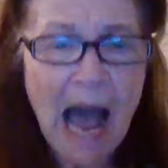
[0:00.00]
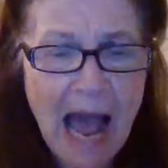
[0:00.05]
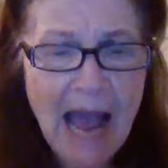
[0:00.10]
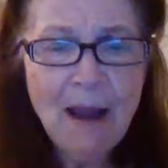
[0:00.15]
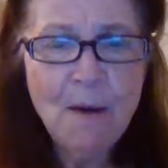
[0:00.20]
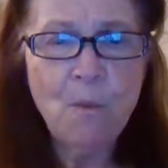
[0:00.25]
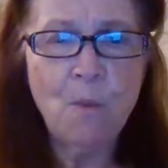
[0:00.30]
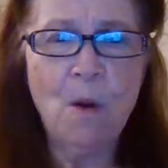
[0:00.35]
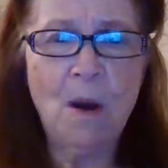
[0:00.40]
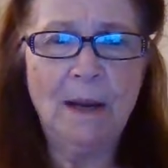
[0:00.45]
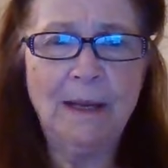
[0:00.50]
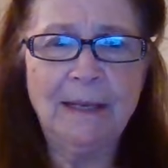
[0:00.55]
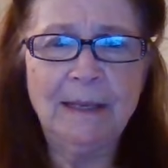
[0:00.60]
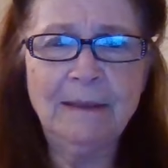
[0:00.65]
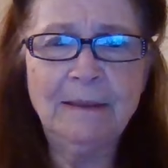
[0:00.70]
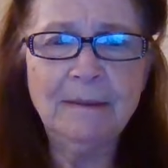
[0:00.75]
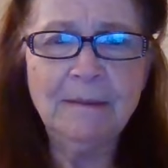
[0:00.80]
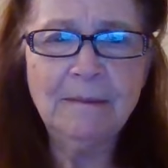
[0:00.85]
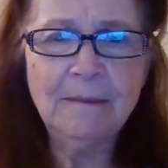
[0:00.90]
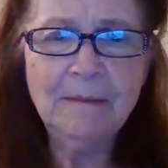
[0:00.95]
I wanted.
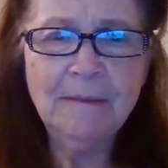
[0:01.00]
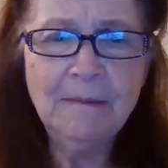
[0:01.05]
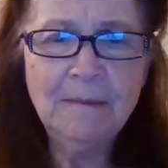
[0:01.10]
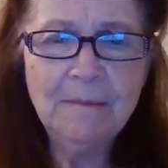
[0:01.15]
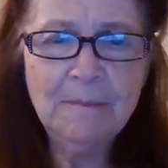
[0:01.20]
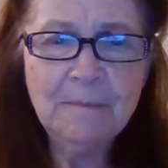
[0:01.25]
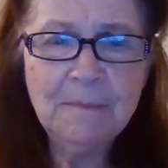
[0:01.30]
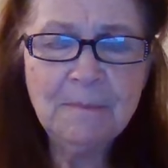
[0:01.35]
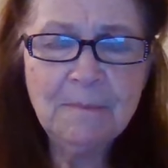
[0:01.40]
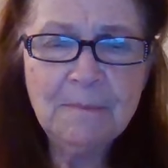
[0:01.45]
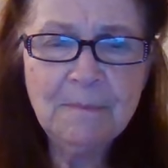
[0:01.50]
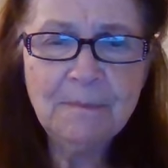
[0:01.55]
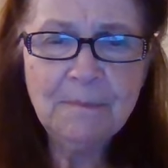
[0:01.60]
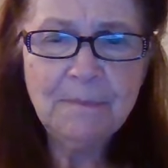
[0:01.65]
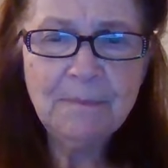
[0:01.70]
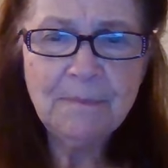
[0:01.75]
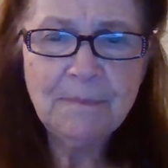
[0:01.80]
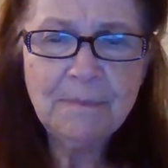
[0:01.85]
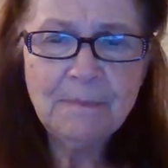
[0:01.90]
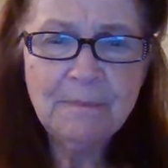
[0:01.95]

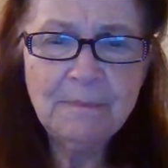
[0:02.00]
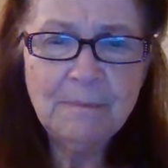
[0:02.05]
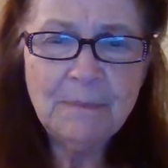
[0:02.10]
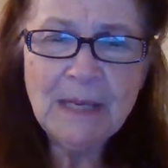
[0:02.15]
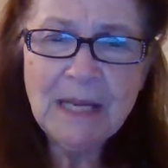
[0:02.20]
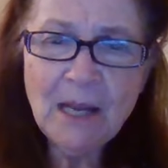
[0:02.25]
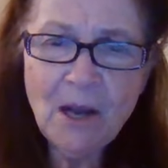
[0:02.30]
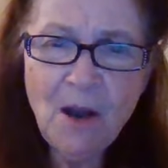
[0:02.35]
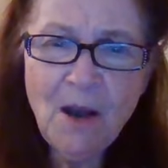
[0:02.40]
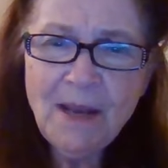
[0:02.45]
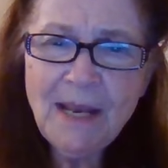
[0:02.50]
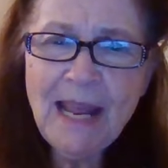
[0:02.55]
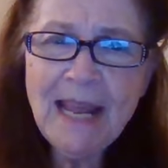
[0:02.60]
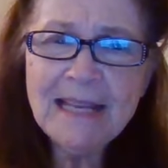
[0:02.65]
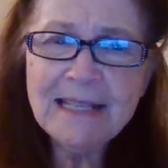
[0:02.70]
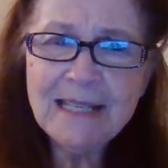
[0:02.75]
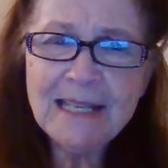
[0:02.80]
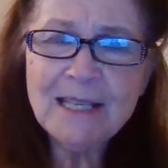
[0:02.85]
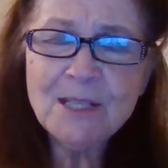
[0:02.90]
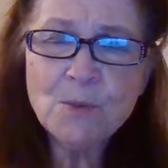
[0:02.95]
But God
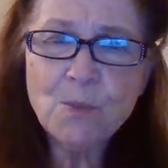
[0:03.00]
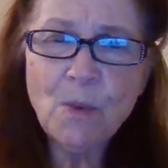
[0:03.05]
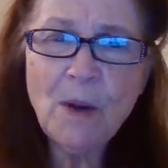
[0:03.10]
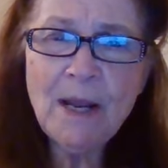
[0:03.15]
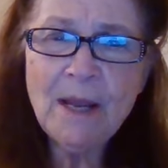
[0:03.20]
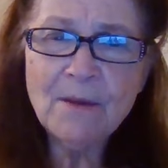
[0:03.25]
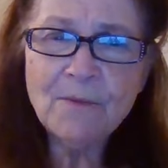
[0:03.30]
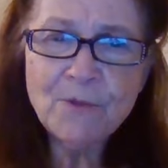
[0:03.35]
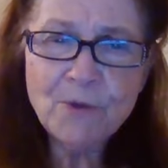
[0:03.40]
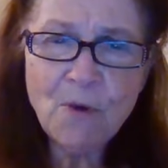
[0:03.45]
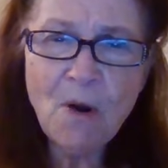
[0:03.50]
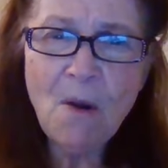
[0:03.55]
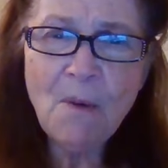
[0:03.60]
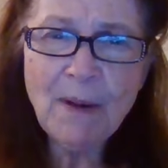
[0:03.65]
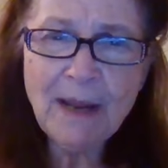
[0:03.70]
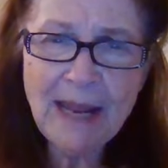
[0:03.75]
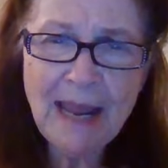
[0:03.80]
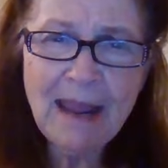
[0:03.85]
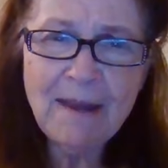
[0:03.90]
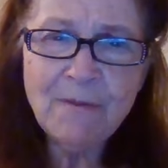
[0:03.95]
has his way of
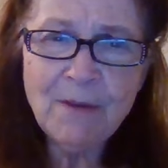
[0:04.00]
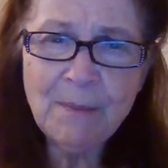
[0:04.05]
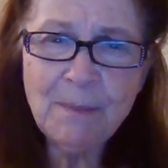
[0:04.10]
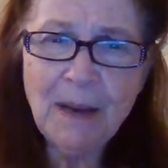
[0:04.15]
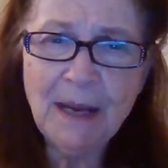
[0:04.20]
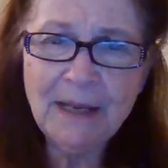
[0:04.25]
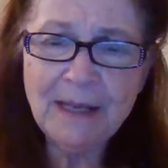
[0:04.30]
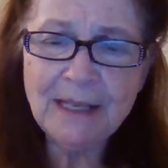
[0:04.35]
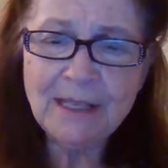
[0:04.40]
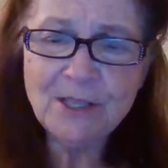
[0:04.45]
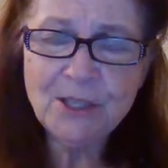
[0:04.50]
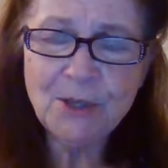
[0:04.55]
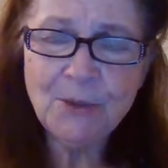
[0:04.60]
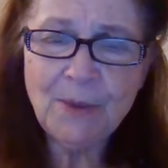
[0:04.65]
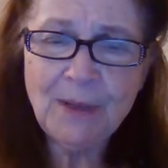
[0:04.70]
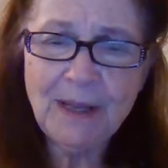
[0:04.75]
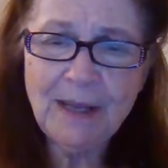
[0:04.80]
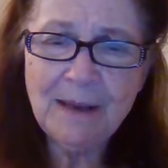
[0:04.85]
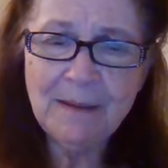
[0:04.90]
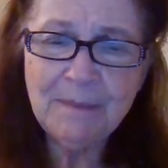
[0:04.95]
drawing everybody to
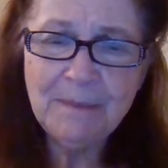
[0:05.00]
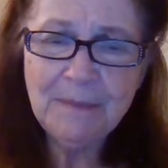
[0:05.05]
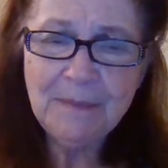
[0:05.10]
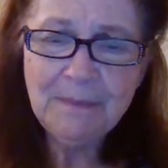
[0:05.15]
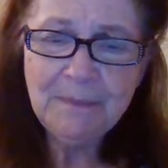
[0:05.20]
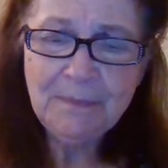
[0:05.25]
him.